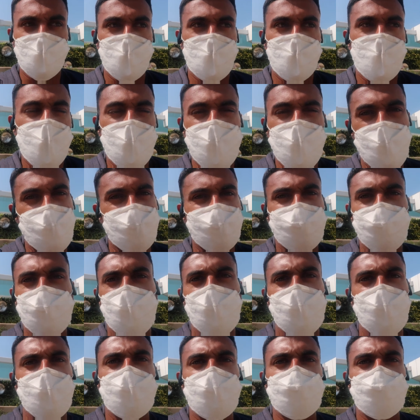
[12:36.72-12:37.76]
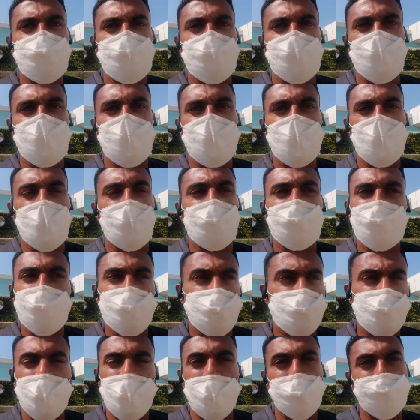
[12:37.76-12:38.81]
And then this morning, obviously
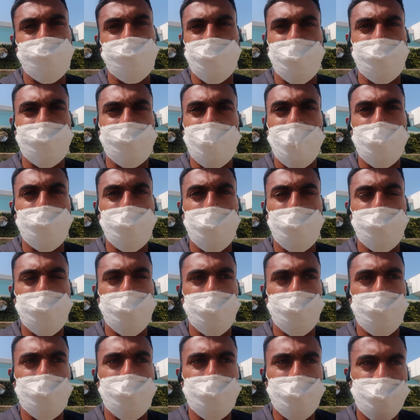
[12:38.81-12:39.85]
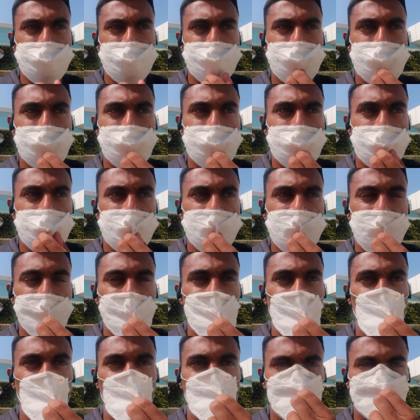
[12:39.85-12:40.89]
just came straight to the airport pretty much.
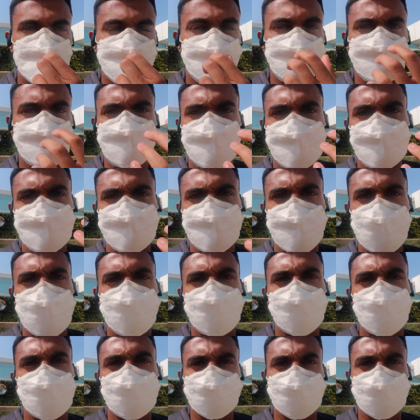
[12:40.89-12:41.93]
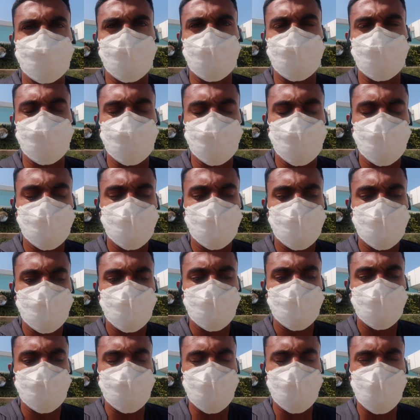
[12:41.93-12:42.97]
Checked out and came straight to the airport. So
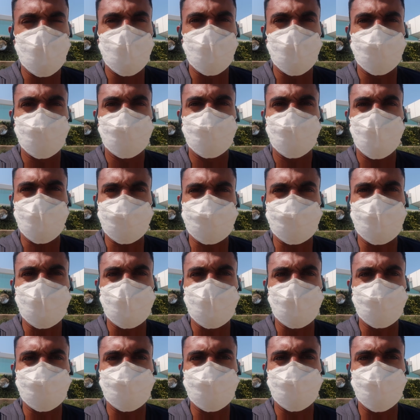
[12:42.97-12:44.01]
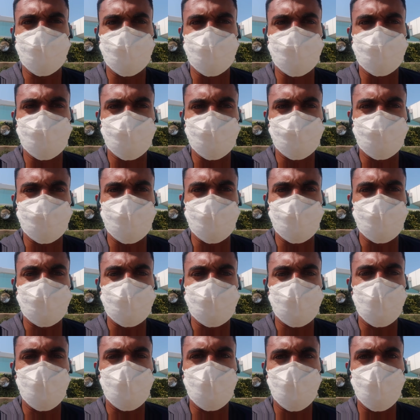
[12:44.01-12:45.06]
yeah, that's it. Done and dusted.
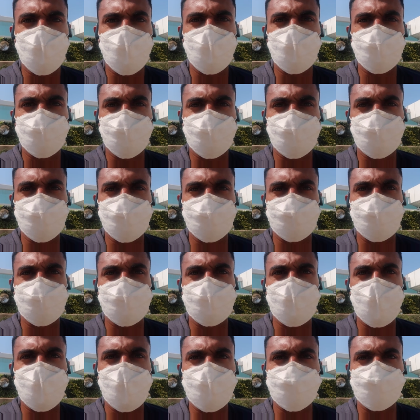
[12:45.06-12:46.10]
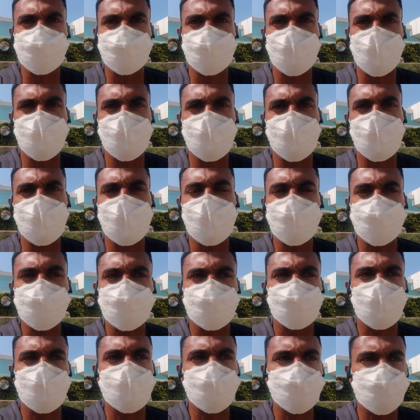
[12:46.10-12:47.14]
Hong Kong done and dusted. Asia
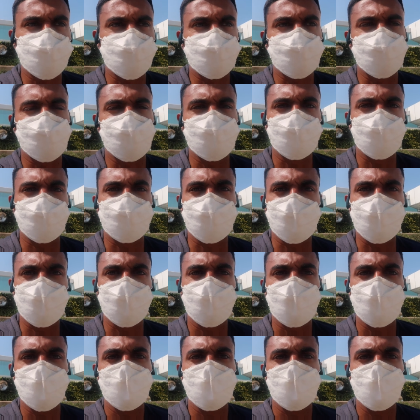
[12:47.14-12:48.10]
Adventures done and dusted.